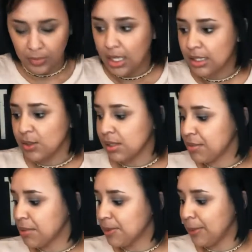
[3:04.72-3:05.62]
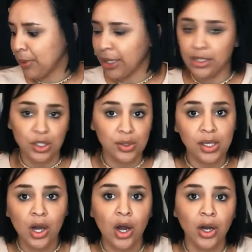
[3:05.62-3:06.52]
So sometimes people like to use
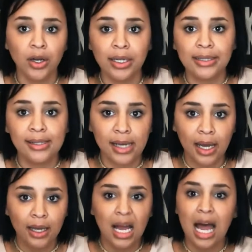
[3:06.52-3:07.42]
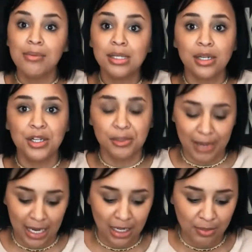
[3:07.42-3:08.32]
the card instead. I'm just gonna use my
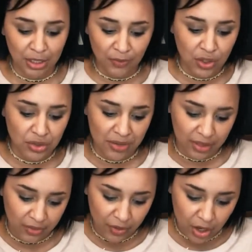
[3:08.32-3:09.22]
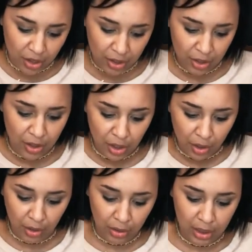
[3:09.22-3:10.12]
hand, but if you do have a gift card,
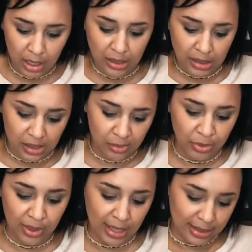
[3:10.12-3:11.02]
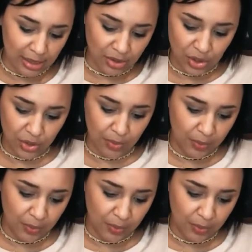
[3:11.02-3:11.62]
you can kind of smooth that down too.